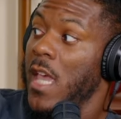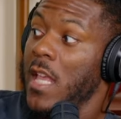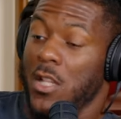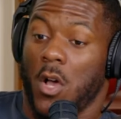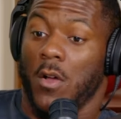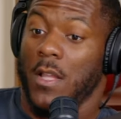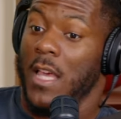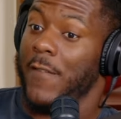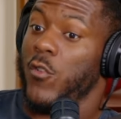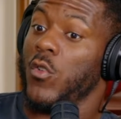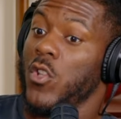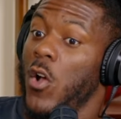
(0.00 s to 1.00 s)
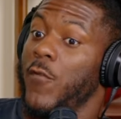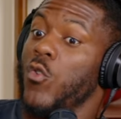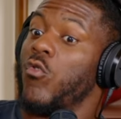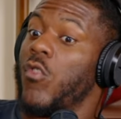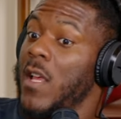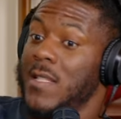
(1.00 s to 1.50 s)
No,
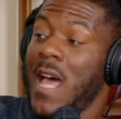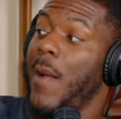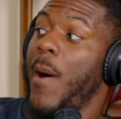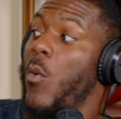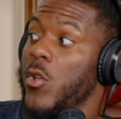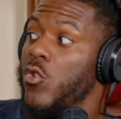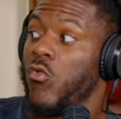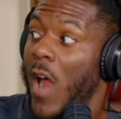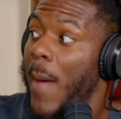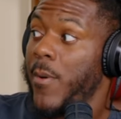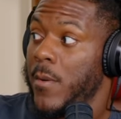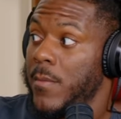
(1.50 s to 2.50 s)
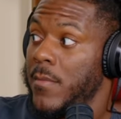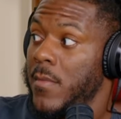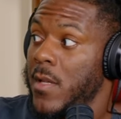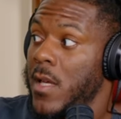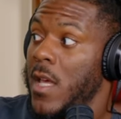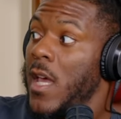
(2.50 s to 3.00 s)
it's not about where you wrap them.
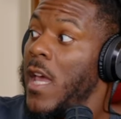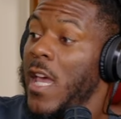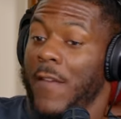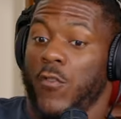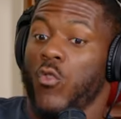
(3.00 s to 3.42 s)
If